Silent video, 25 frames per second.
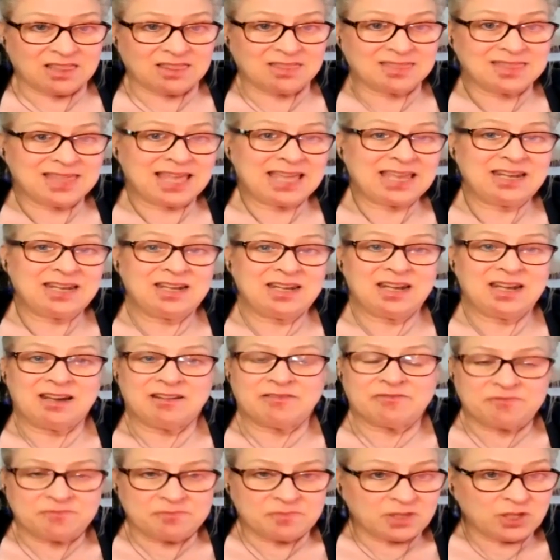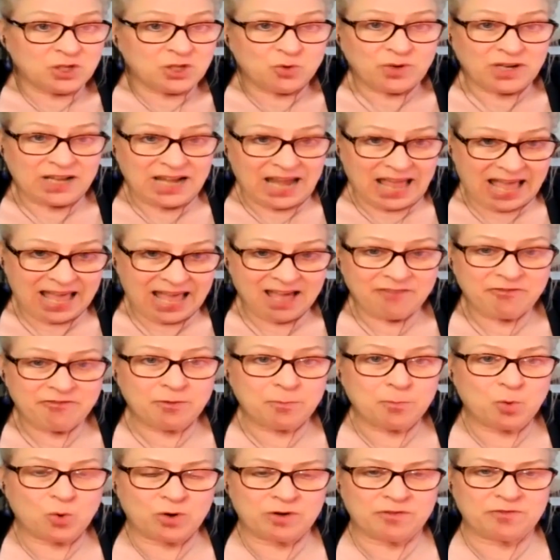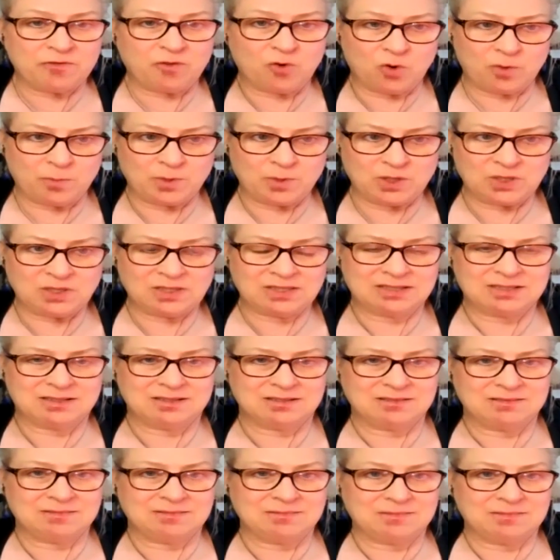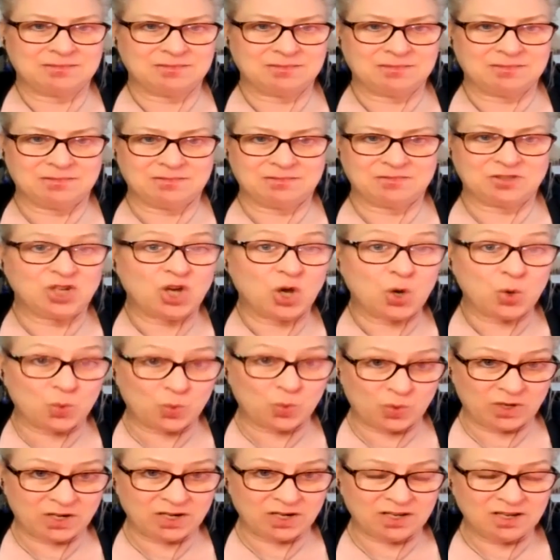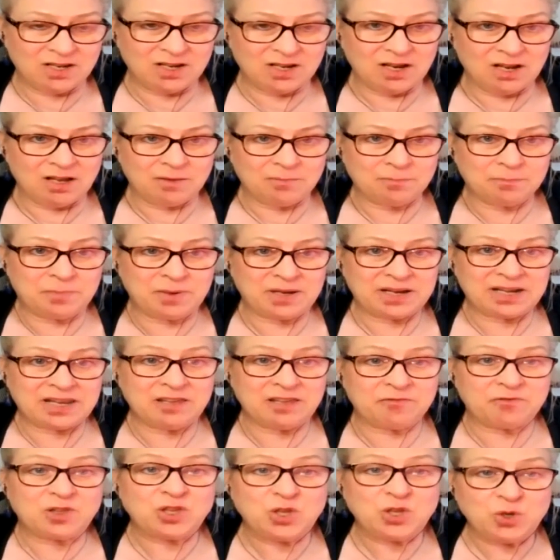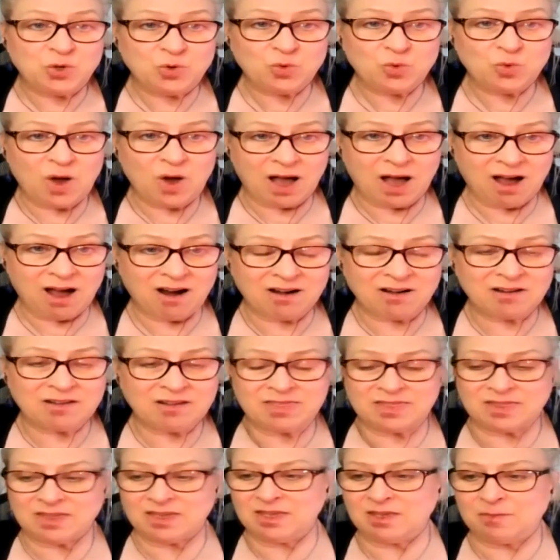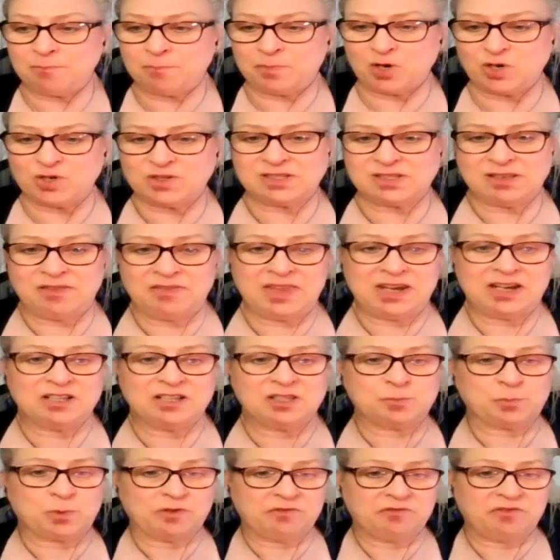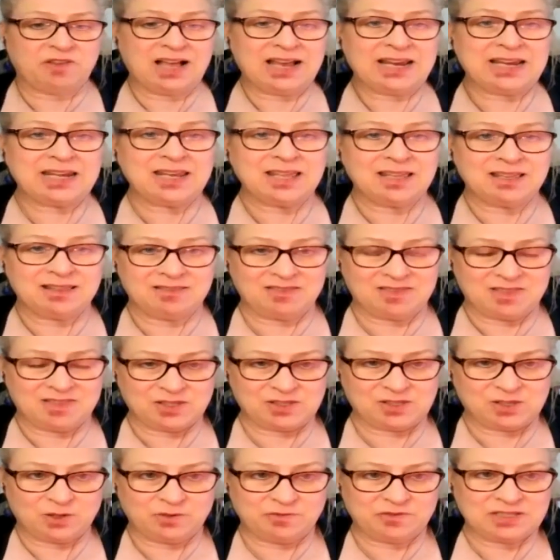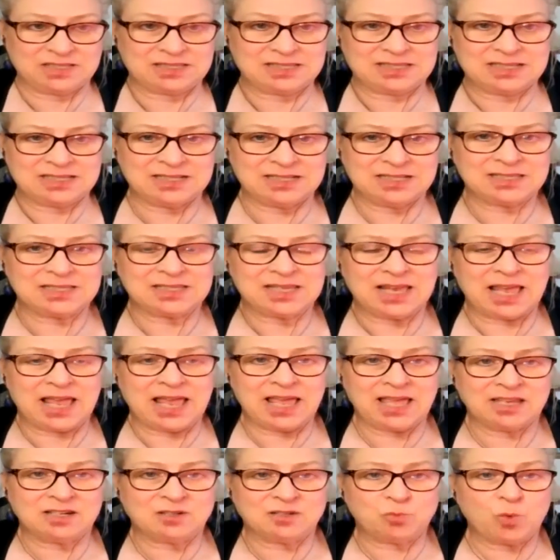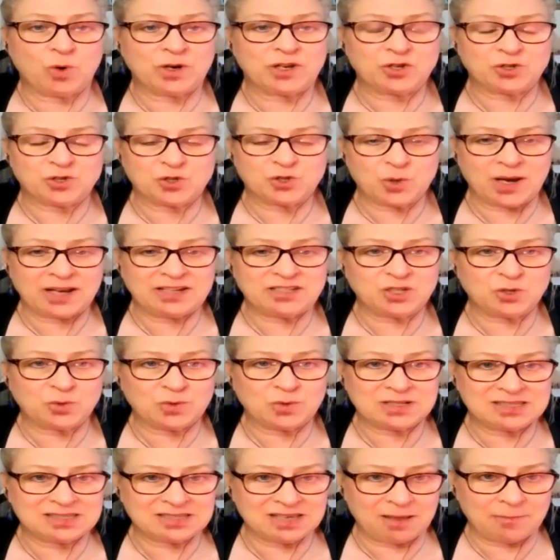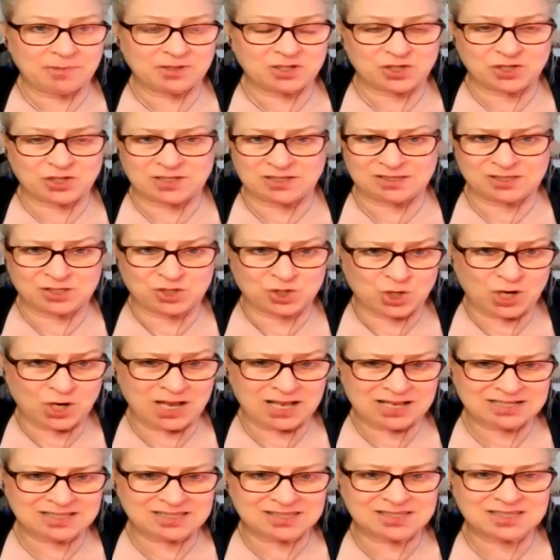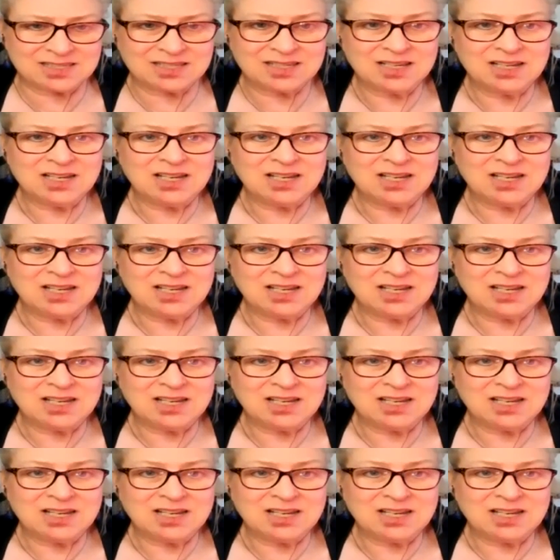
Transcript: then you can have a more formal tone. But if you are the person that is providing the services and what you're trying to establish is trust,